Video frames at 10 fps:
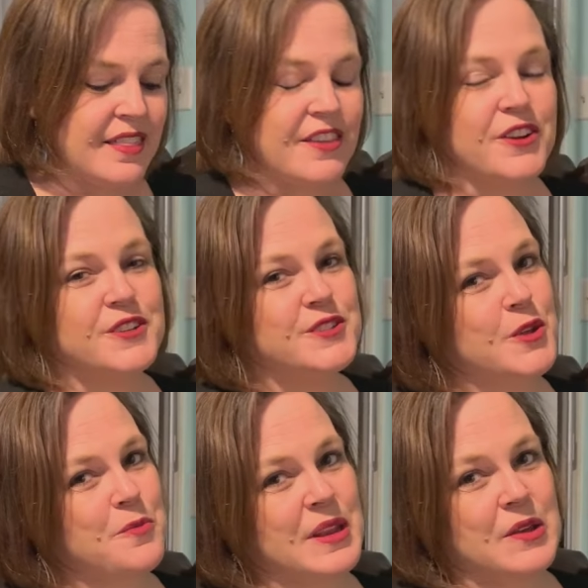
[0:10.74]
There are
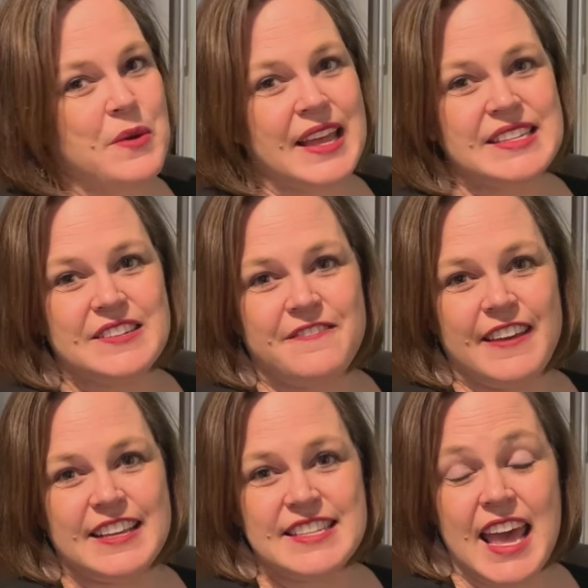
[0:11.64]
so many ways to
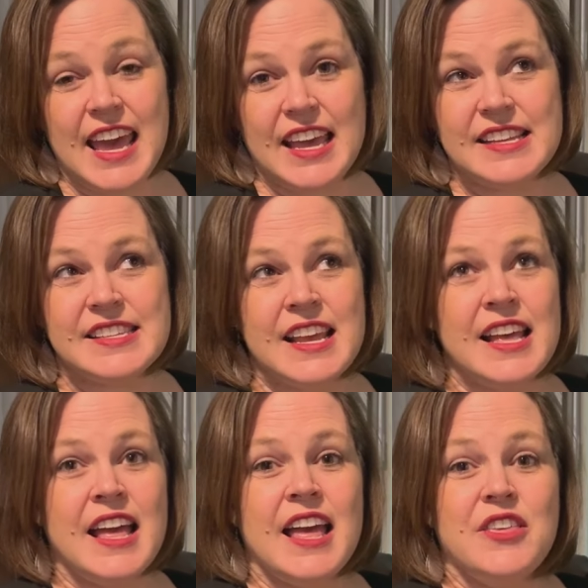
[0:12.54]
fix eggs.
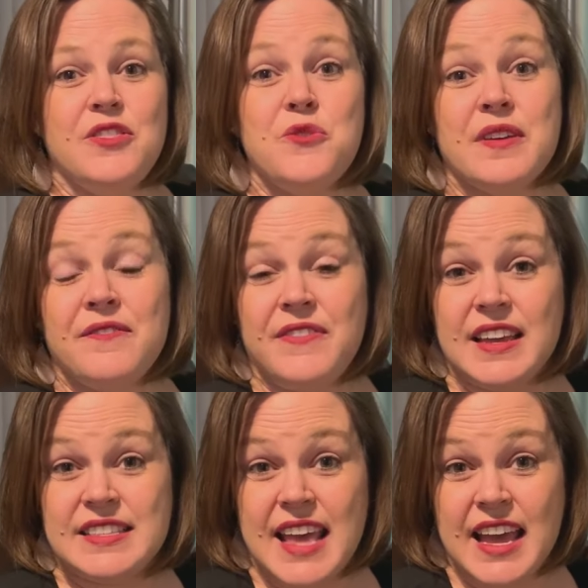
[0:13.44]
You can
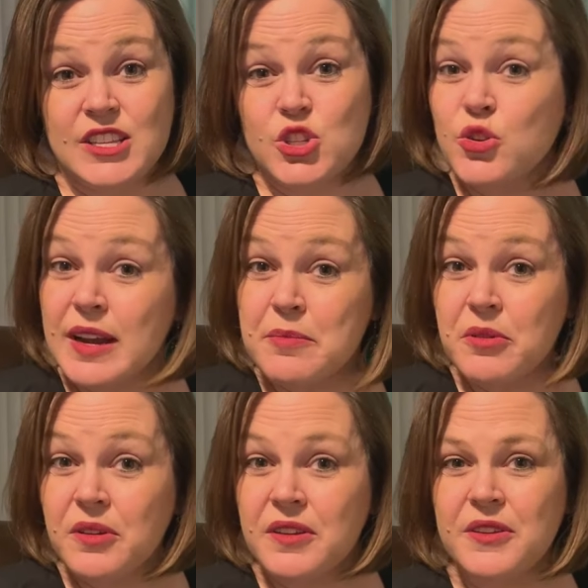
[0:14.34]
fix eggs
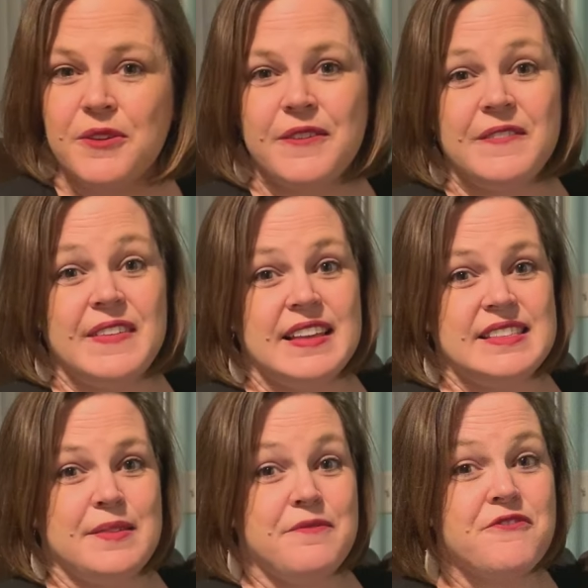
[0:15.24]
scrambled, you can fix
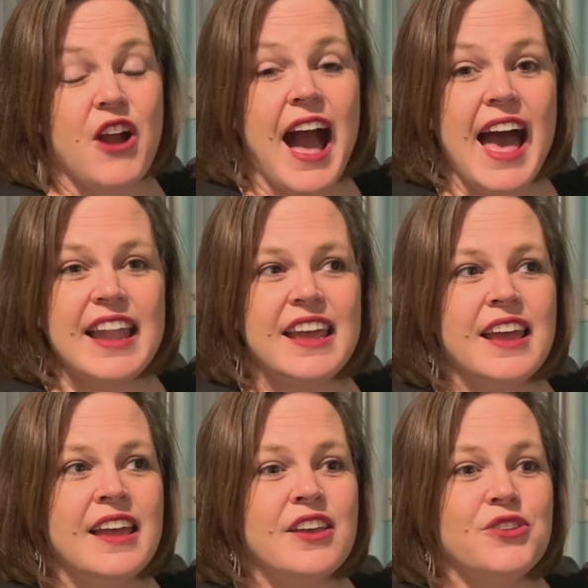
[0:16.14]
them fried,
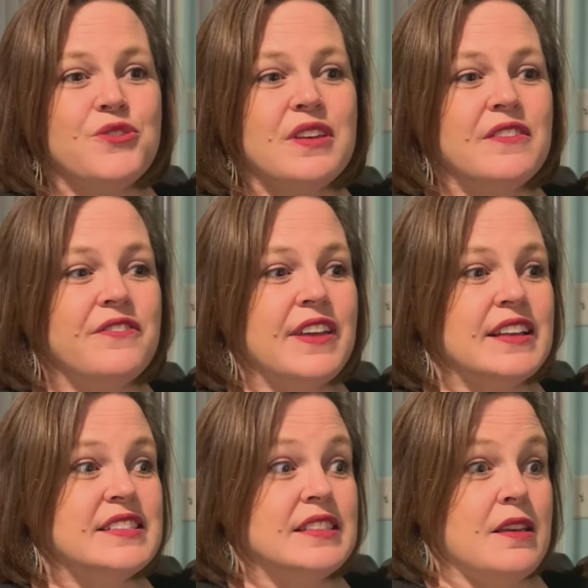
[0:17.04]
you can
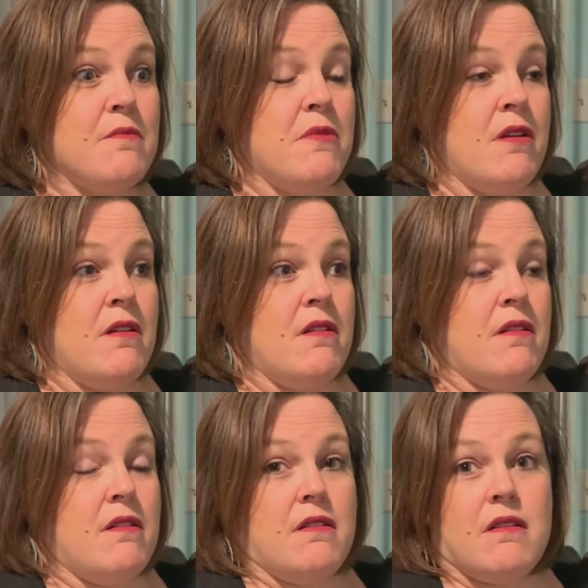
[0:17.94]
fix them
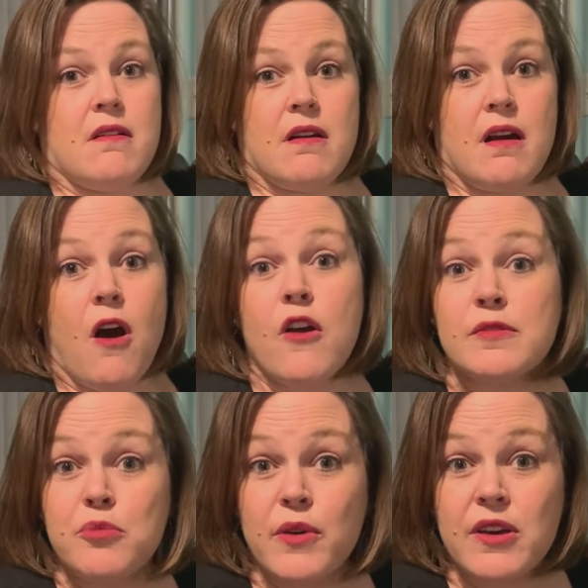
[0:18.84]

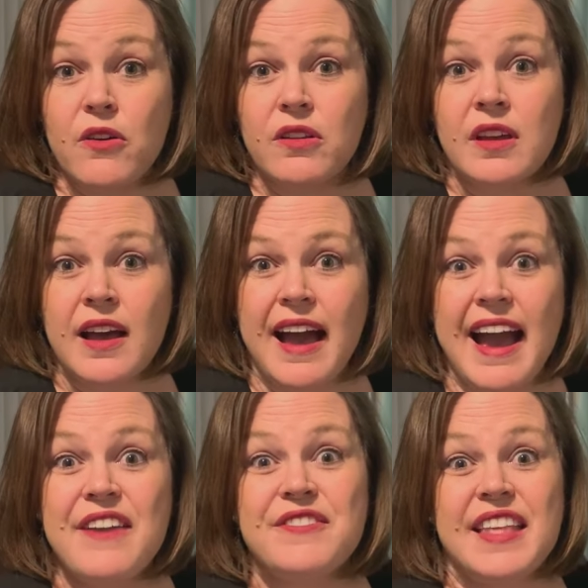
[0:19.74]
hard boiled.
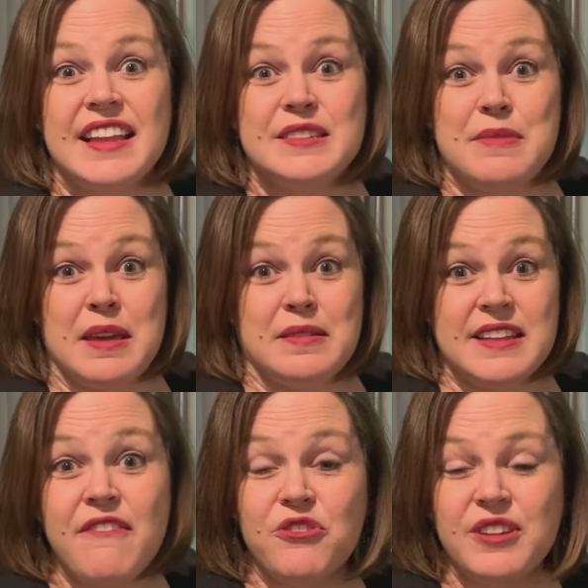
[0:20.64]
I even like to make
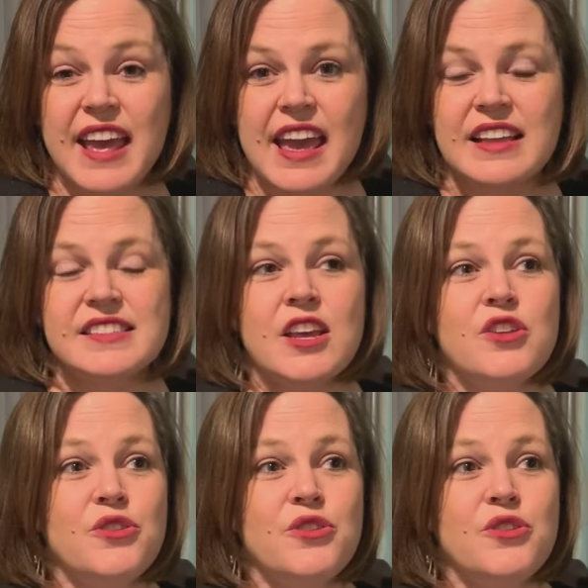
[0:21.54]
deviled eggs.